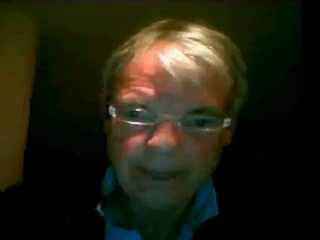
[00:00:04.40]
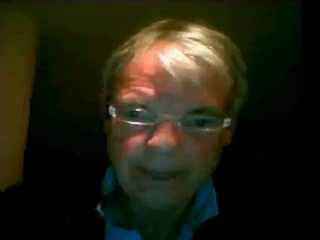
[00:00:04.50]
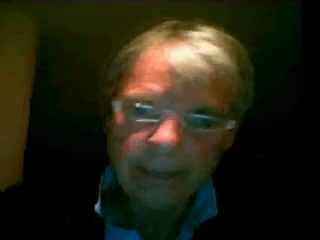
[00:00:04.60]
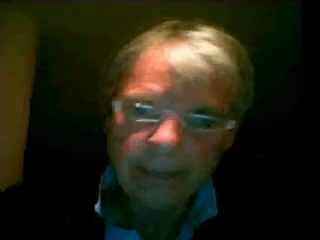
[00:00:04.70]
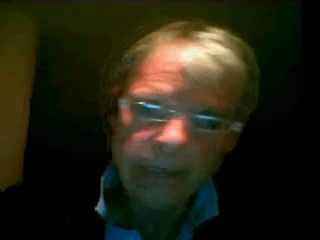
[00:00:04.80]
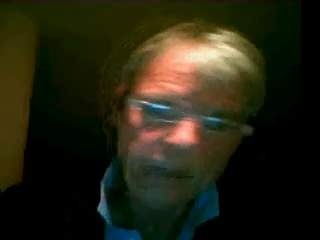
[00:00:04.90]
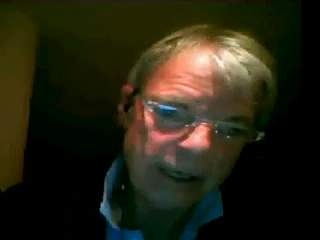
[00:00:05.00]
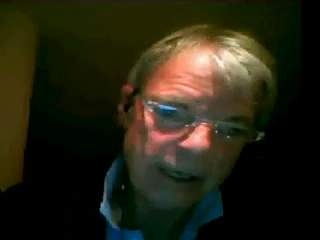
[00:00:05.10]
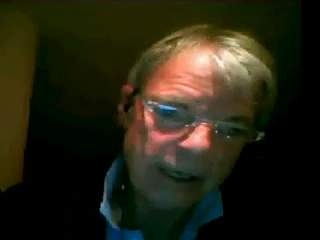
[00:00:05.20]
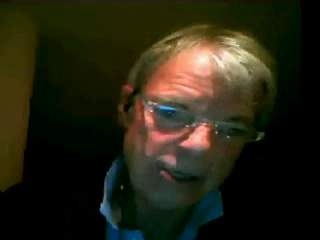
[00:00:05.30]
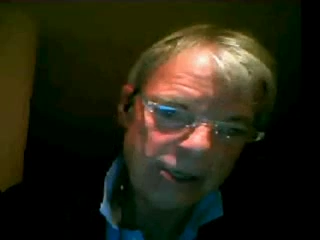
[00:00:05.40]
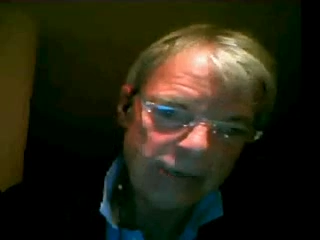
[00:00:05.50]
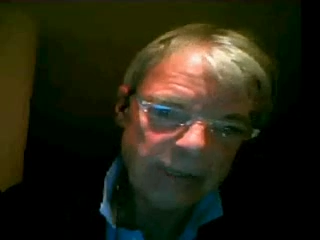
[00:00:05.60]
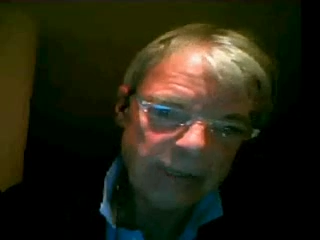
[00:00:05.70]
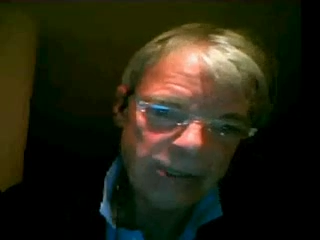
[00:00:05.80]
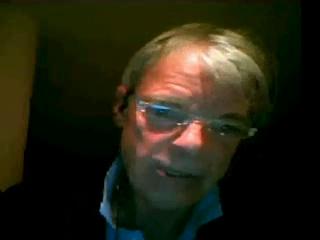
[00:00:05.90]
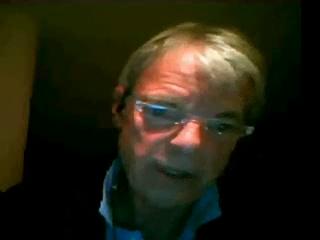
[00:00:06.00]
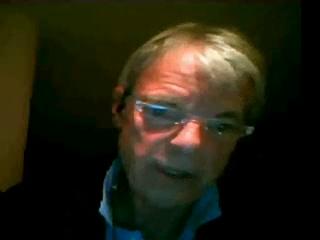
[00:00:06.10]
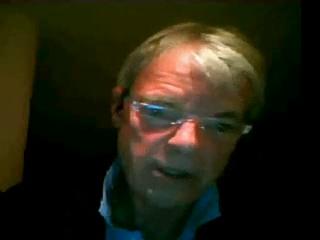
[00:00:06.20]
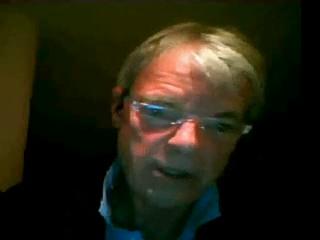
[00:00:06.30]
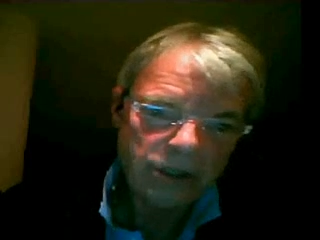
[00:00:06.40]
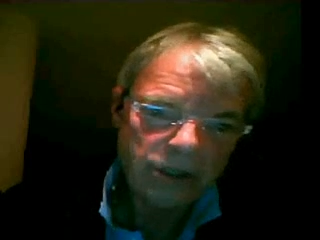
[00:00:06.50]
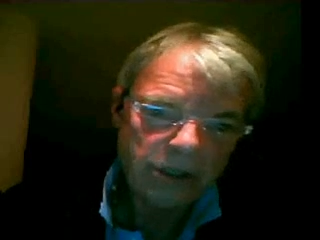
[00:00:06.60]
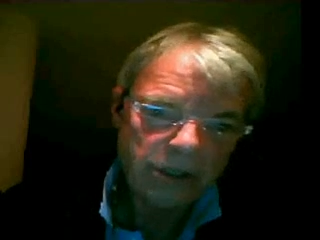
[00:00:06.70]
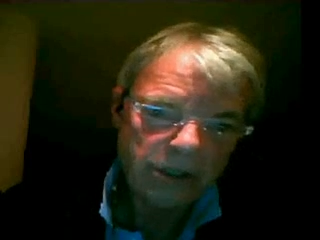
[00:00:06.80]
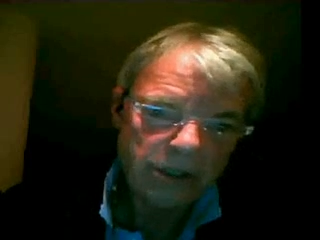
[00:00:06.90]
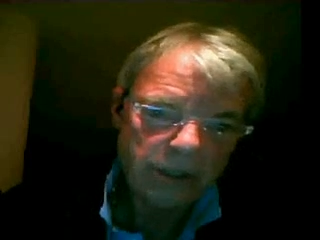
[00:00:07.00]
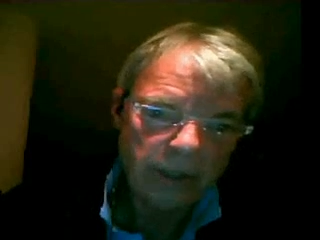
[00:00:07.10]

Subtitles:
The international financial institutions,